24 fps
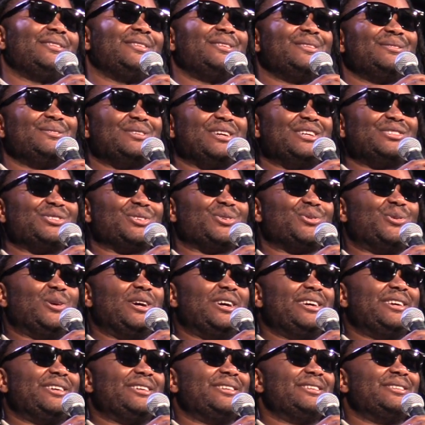You guys are
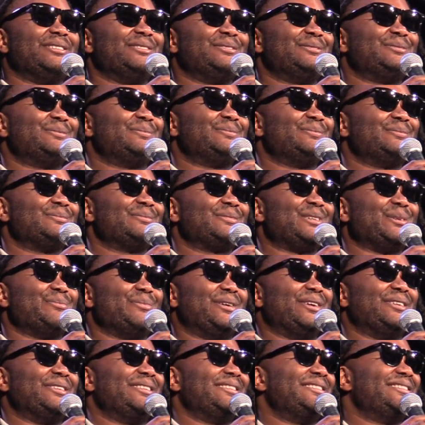quiet. Come on.